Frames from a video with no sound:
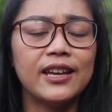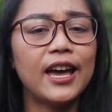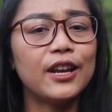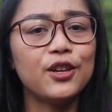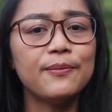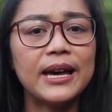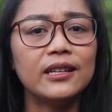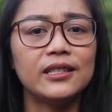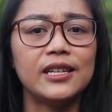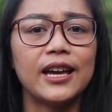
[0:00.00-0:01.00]
and
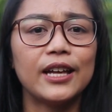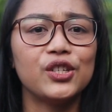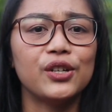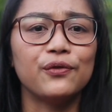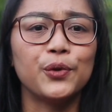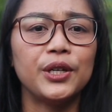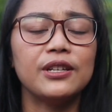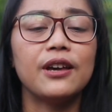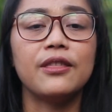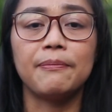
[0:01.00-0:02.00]
humanity had to avoid
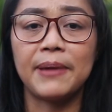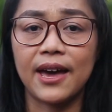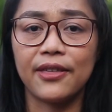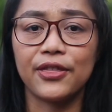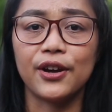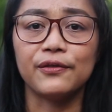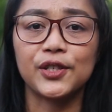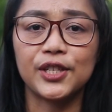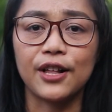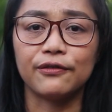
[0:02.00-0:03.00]
the path of
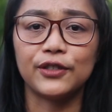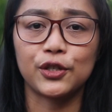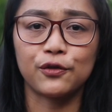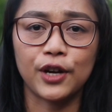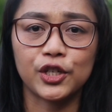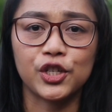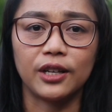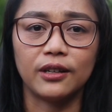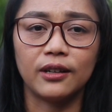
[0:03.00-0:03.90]
self-destruction.